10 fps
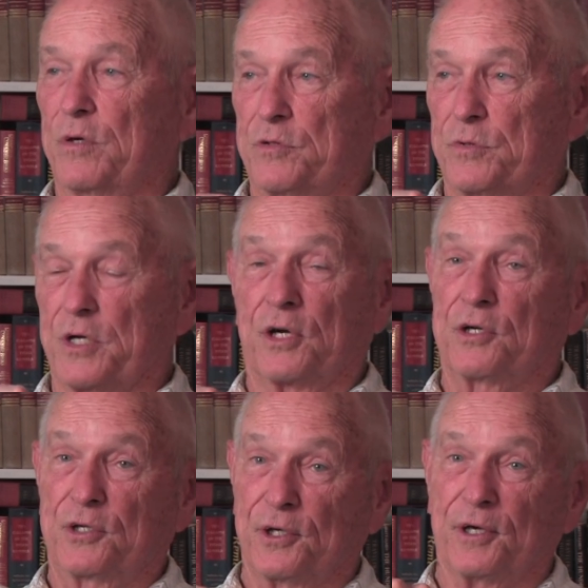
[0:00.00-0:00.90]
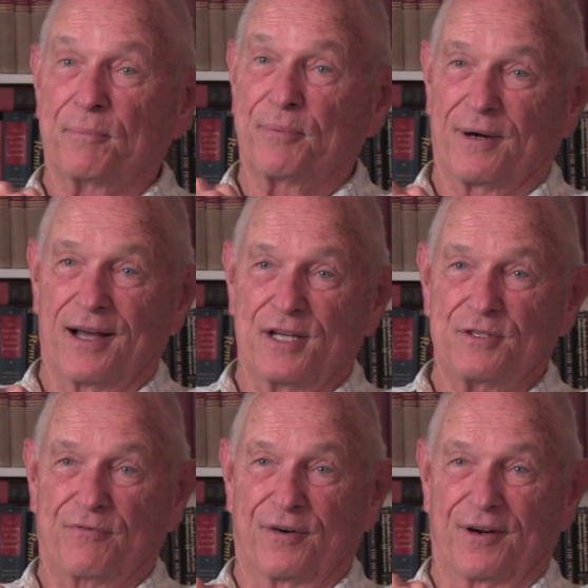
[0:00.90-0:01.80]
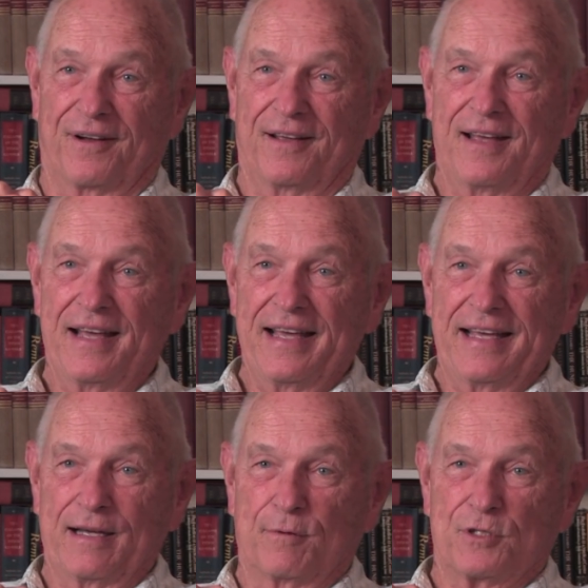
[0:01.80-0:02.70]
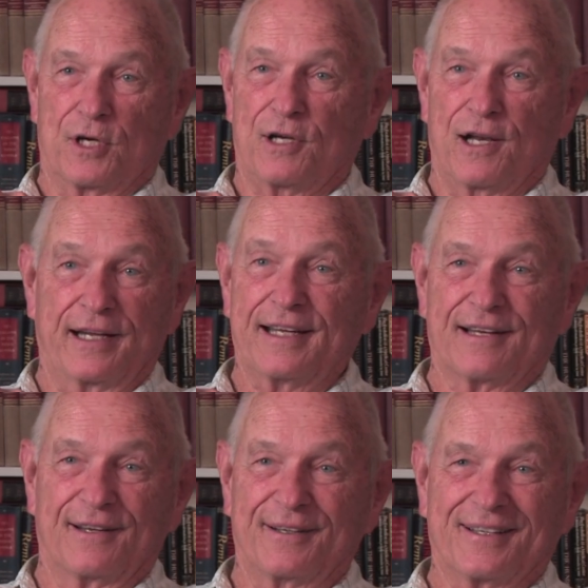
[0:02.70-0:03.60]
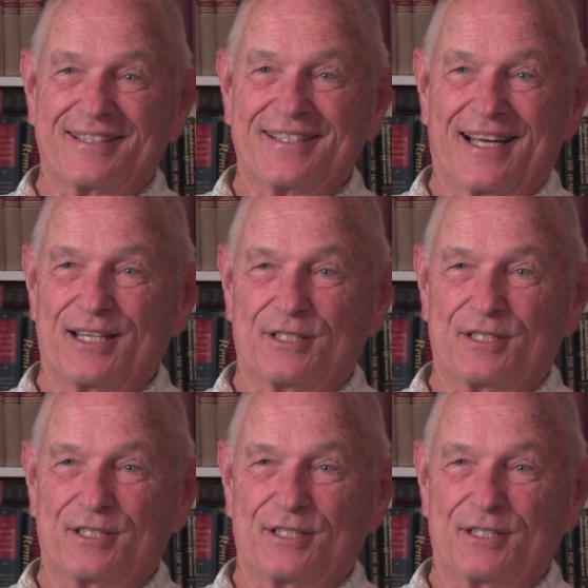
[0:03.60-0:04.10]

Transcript: which was a good price it was a clean-looking Cessna.